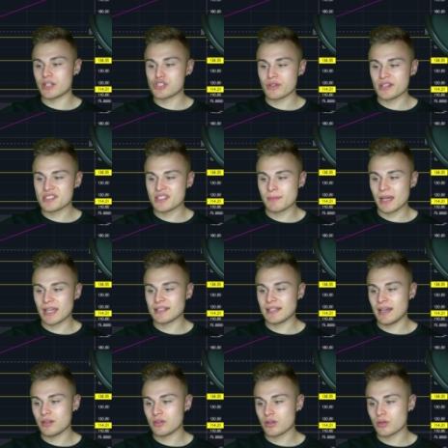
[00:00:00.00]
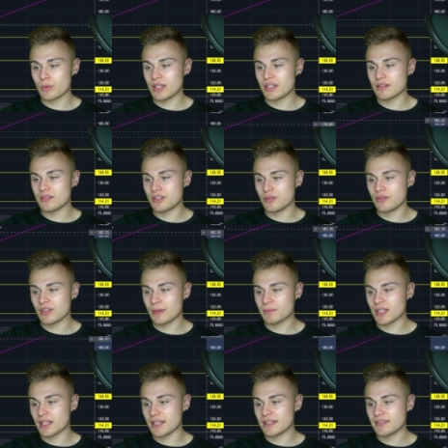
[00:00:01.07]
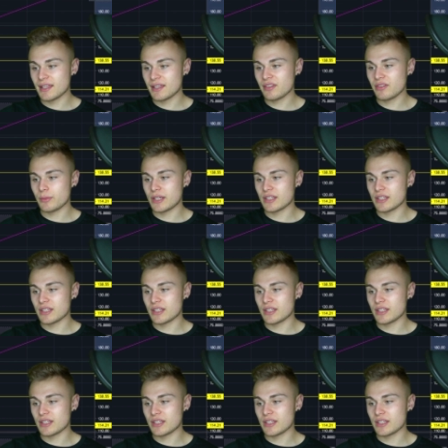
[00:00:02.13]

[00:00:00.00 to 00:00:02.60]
retracing back down, or we could do something like this.